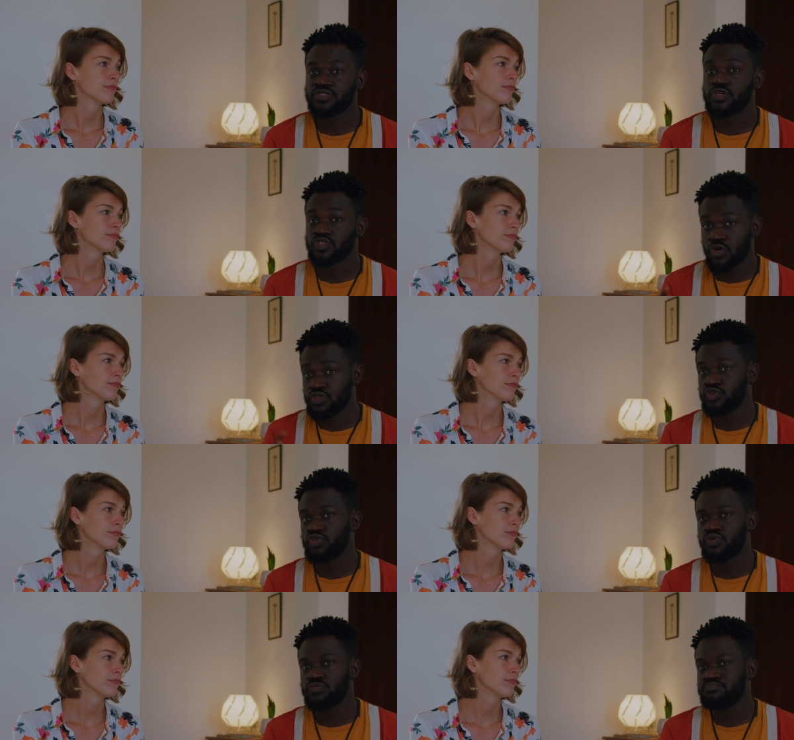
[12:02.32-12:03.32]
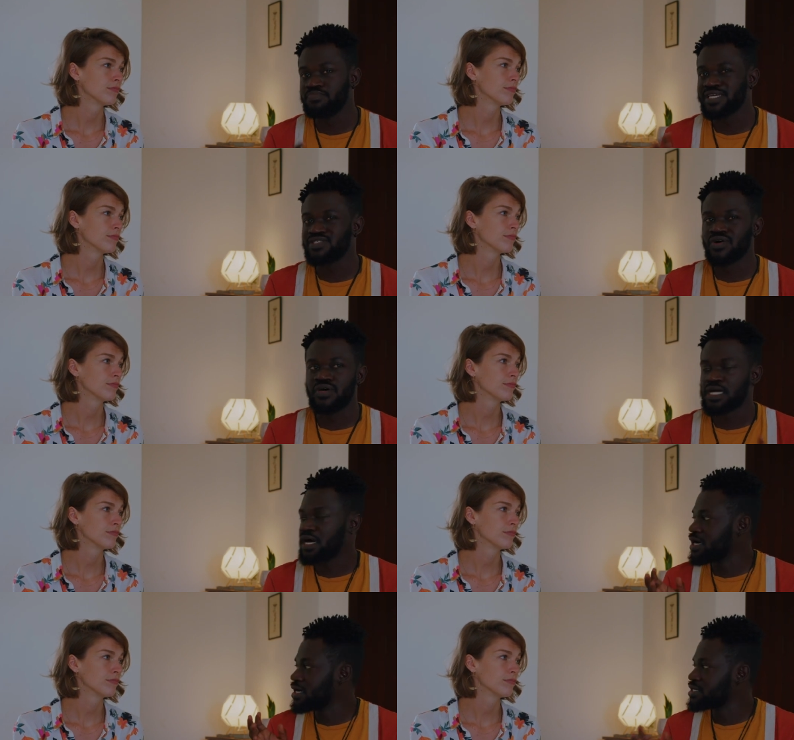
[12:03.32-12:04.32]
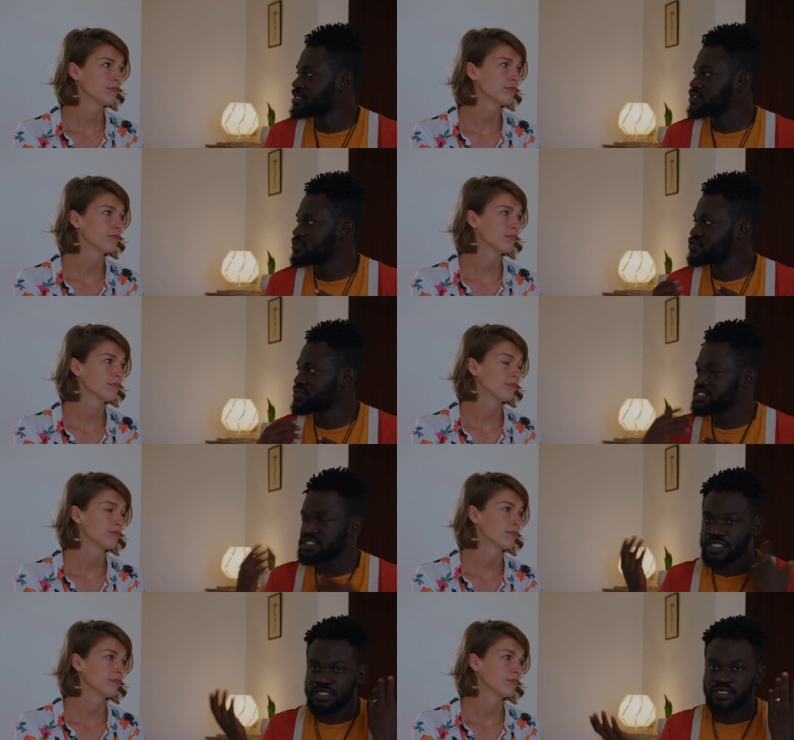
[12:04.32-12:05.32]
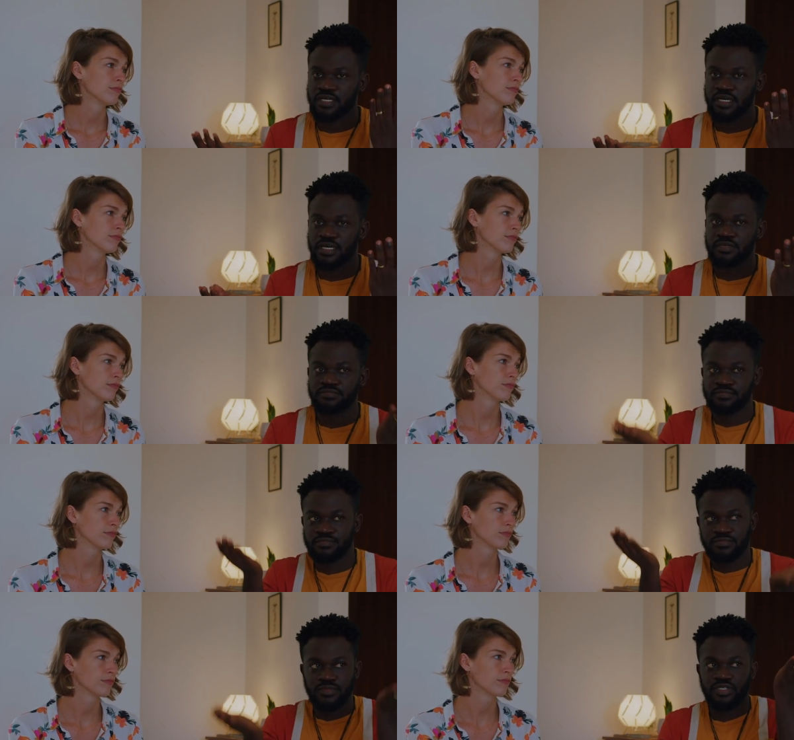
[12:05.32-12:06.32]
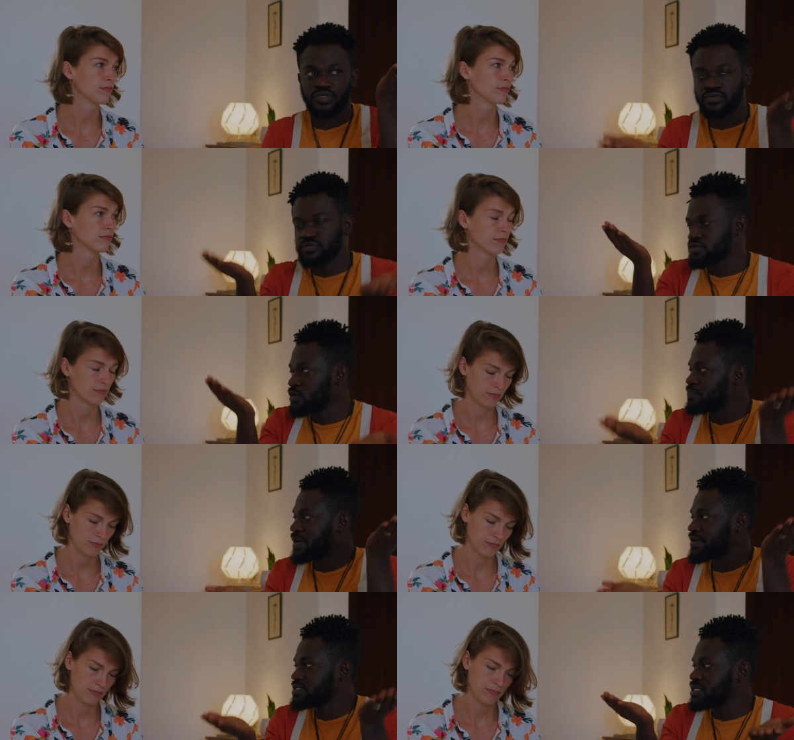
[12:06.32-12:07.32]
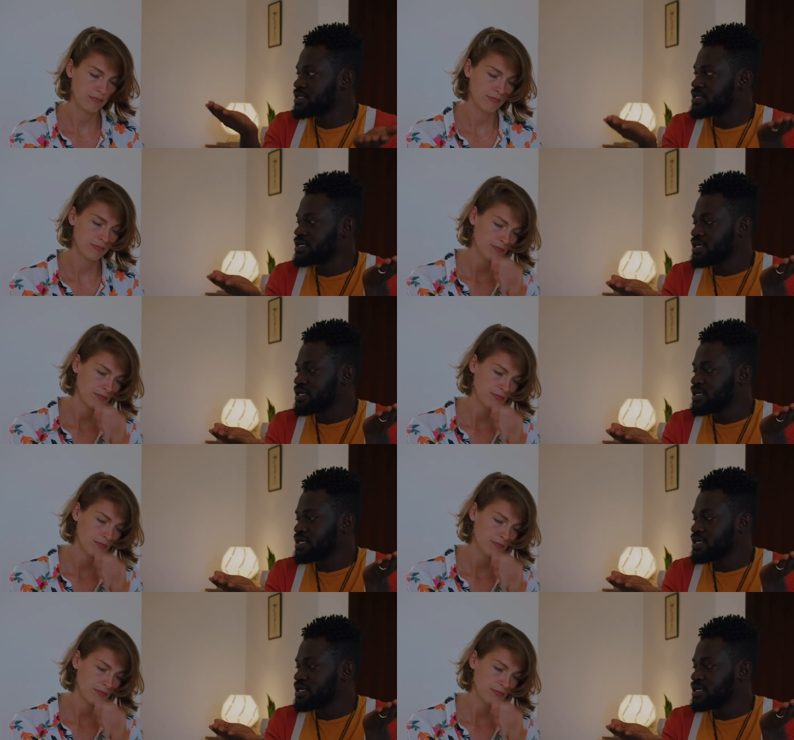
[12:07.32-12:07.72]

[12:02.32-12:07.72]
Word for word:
Speaker 1: this was also based on our, you know, strategic, um, you know, comparison,